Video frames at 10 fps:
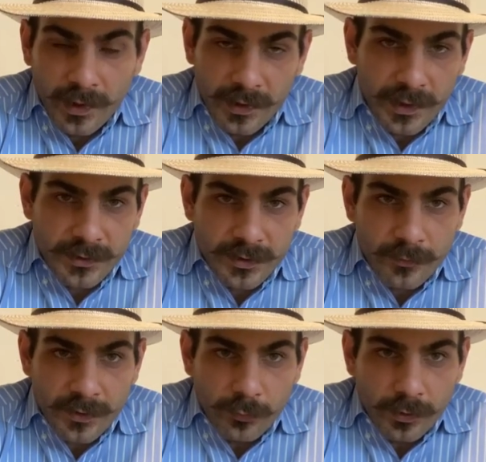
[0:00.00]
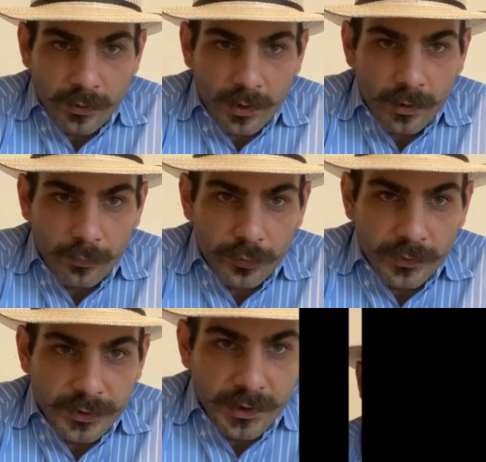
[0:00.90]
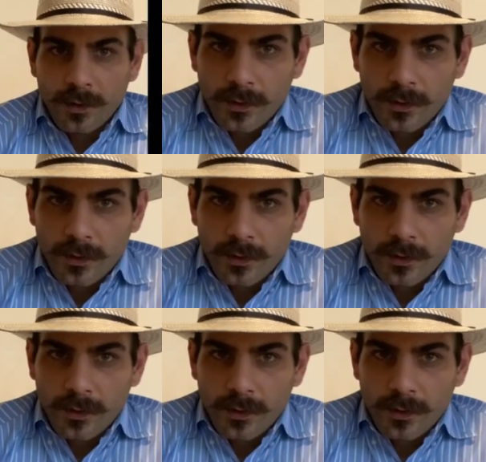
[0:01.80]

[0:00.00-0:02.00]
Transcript: And that's something we could all appreciate.